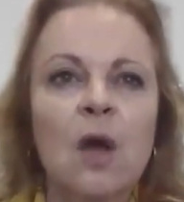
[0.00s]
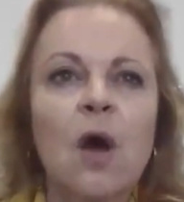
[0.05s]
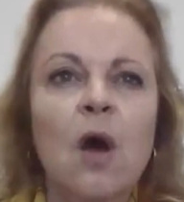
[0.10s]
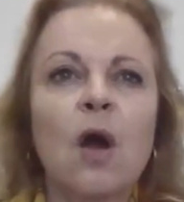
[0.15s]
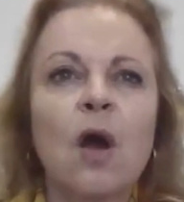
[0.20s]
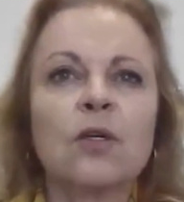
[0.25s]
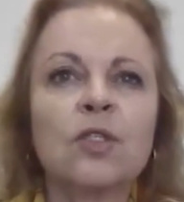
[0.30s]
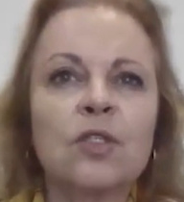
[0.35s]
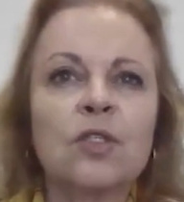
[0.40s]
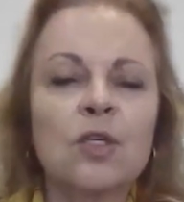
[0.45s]

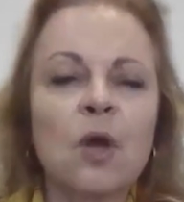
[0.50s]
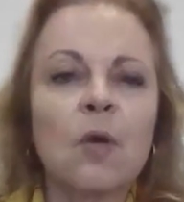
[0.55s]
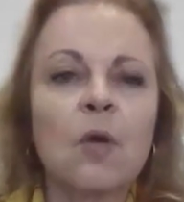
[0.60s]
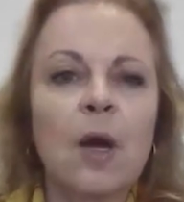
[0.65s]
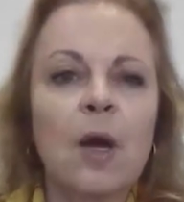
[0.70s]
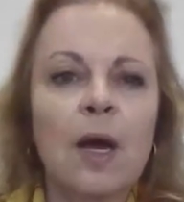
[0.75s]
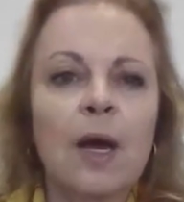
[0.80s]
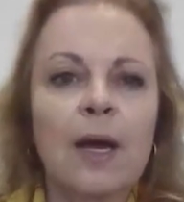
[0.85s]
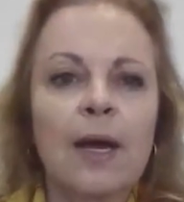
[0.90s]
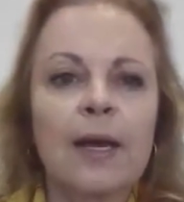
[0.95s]
are so
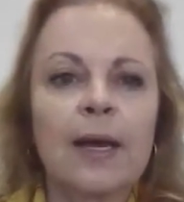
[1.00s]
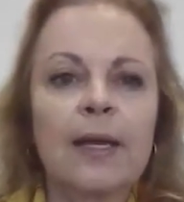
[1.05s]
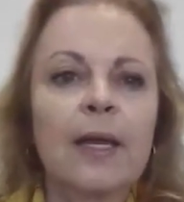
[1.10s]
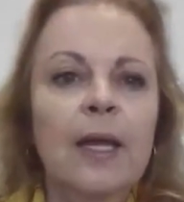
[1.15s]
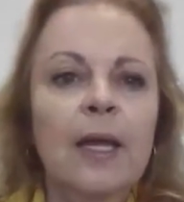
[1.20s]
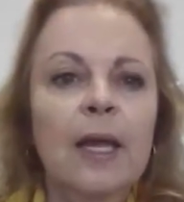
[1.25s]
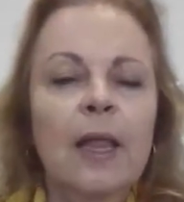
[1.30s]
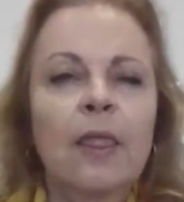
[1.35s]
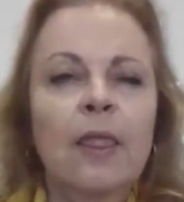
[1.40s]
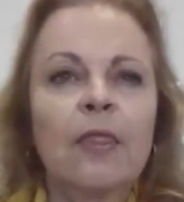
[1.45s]
high
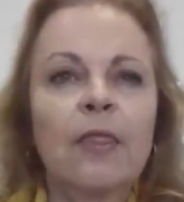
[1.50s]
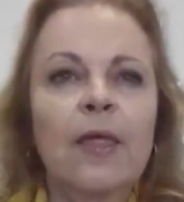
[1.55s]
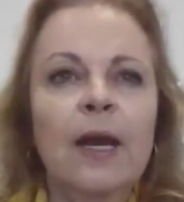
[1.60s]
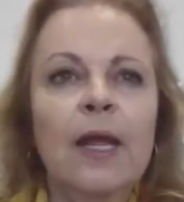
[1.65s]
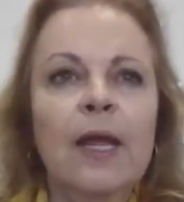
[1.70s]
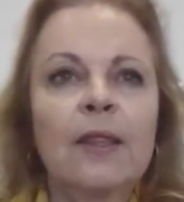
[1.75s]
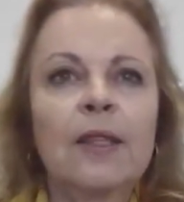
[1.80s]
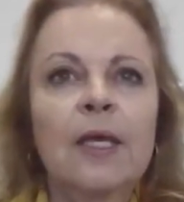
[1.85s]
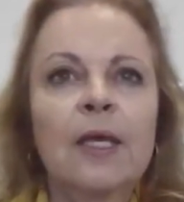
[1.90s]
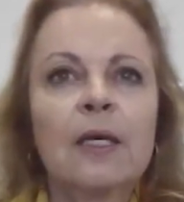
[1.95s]
that
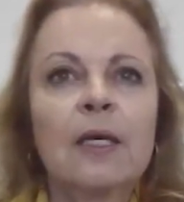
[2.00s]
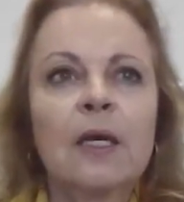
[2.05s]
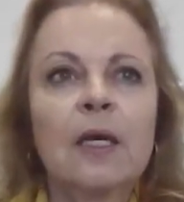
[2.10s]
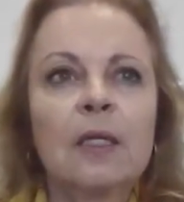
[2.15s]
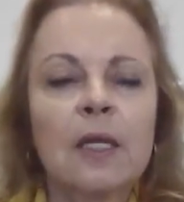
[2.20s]
I think